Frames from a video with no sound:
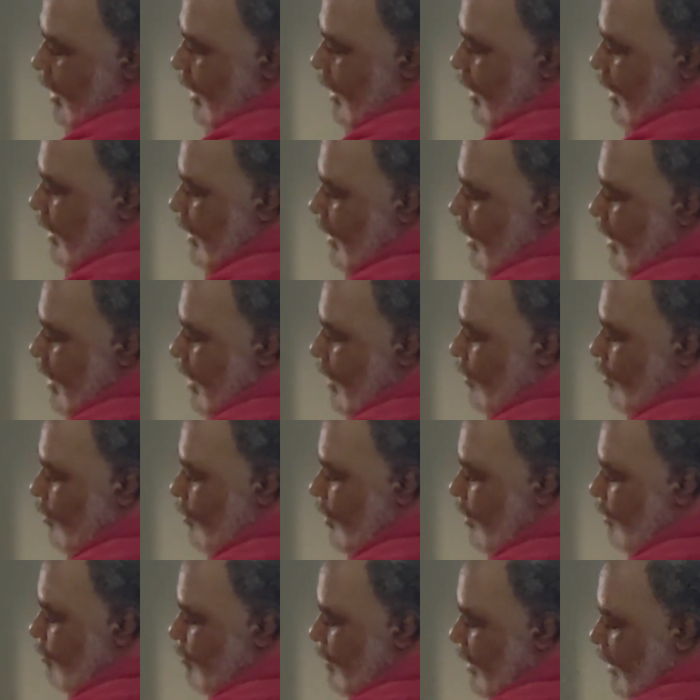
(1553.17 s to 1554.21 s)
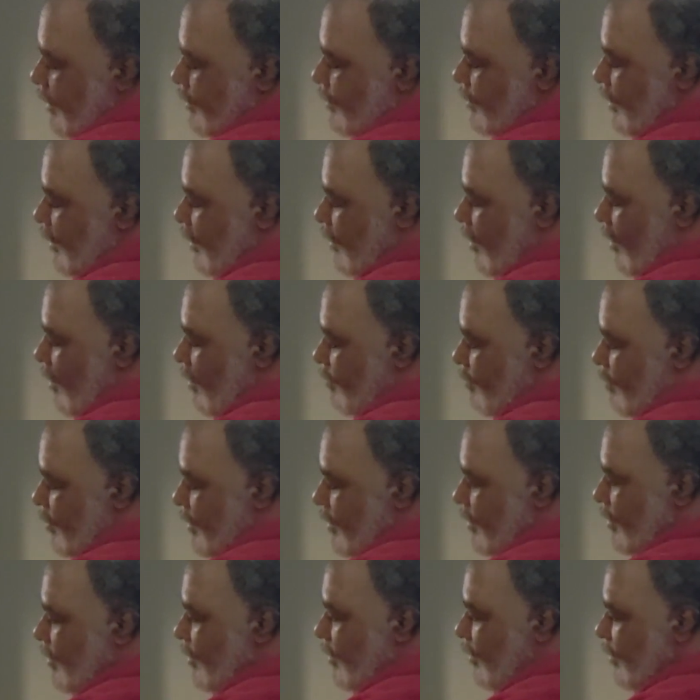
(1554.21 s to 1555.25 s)
And then I'm going to mix it up
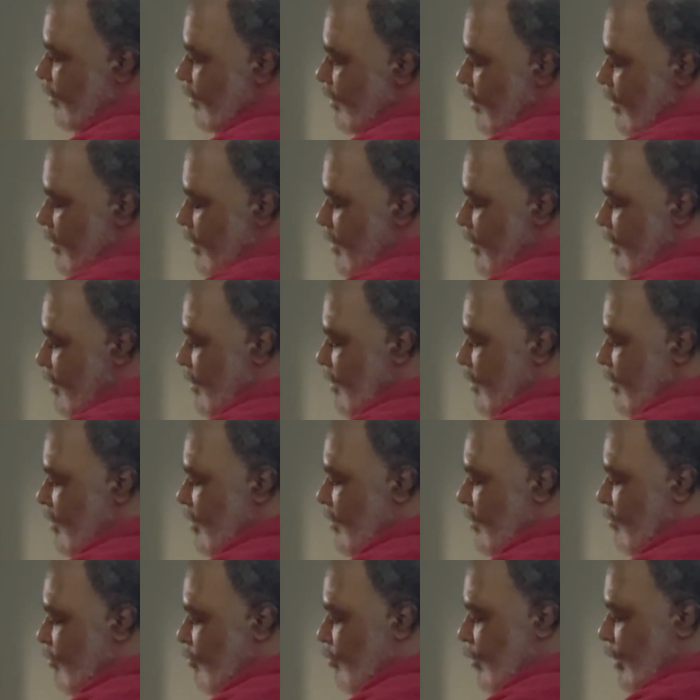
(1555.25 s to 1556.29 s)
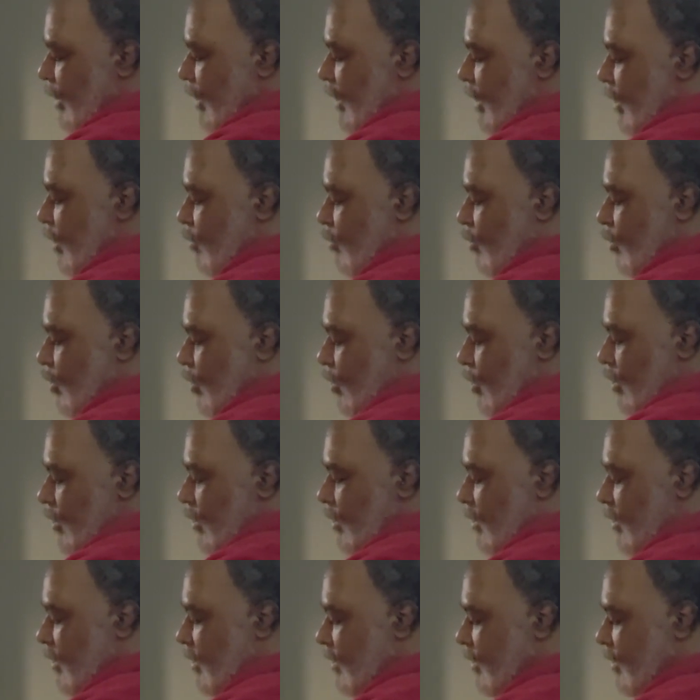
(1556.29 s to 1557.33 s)
real good.